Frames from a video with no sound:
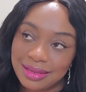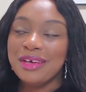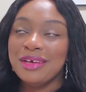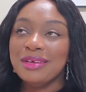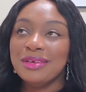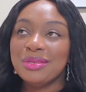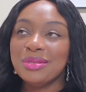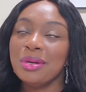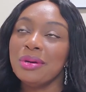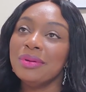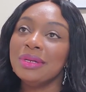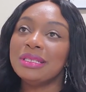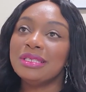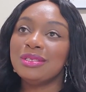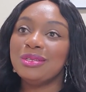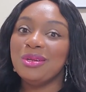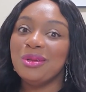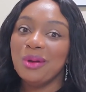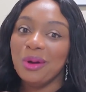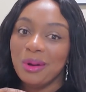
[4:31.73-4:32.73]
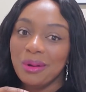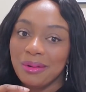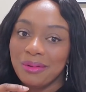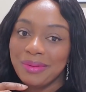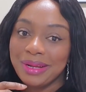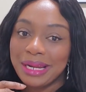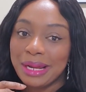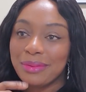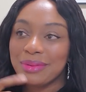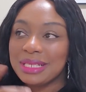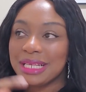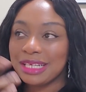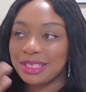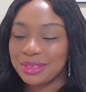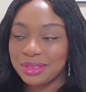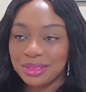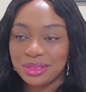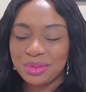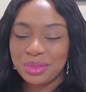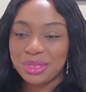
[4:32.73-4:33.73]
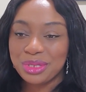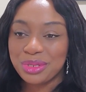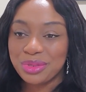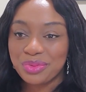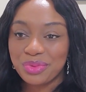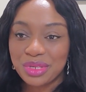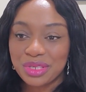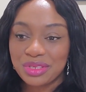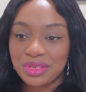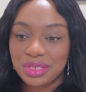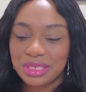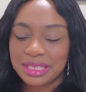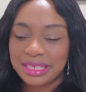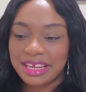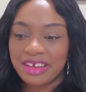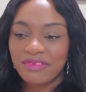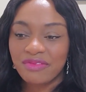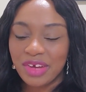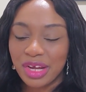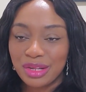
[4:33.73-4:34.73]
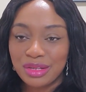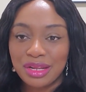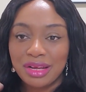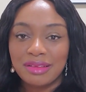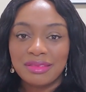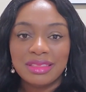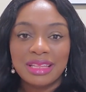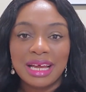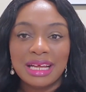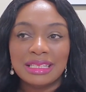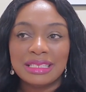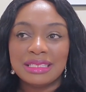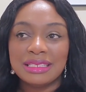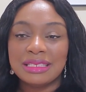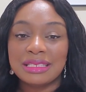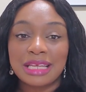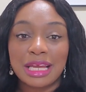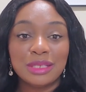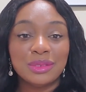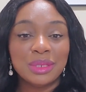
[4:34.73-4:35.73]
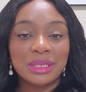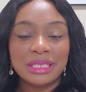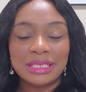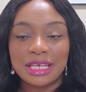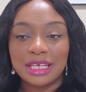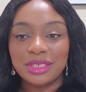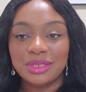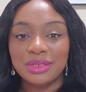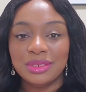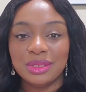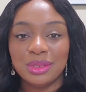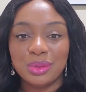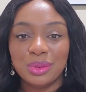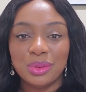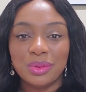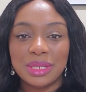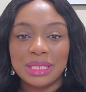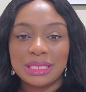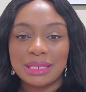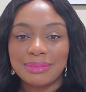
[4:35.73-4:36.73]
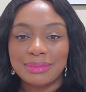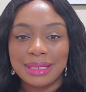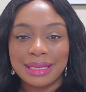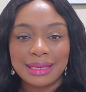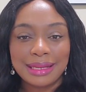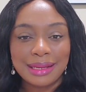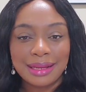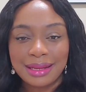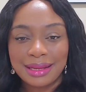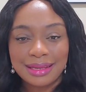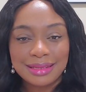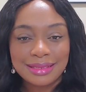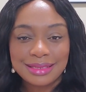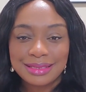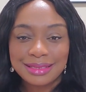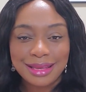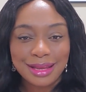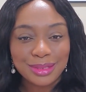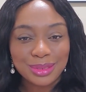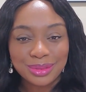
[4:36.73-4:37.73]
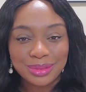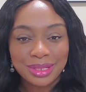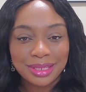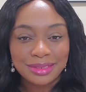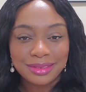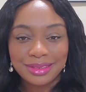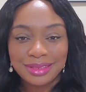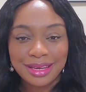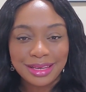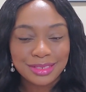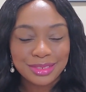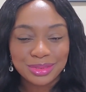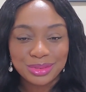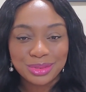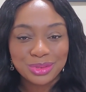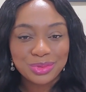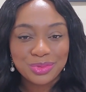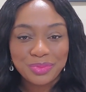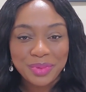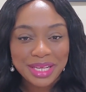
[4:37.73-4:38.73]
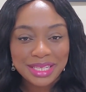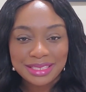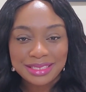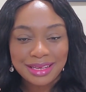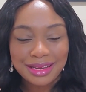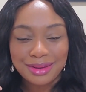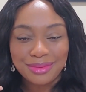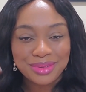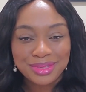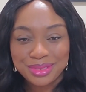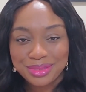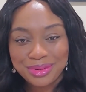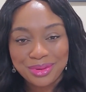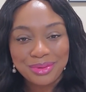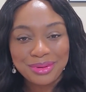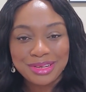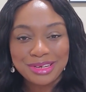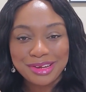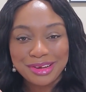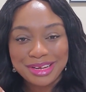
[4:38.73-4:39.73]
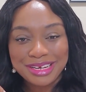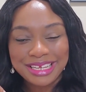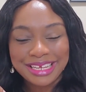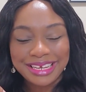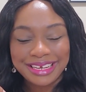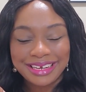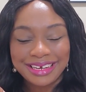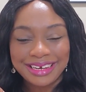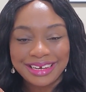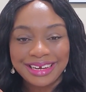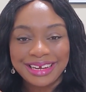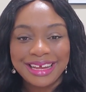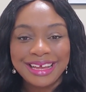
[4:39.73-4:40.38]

So it's low. When I was actually doing this research and I found out that Saskatchewan is actually the lowest, I'm like, Saskatchewan, you guys should do better. What's going on here?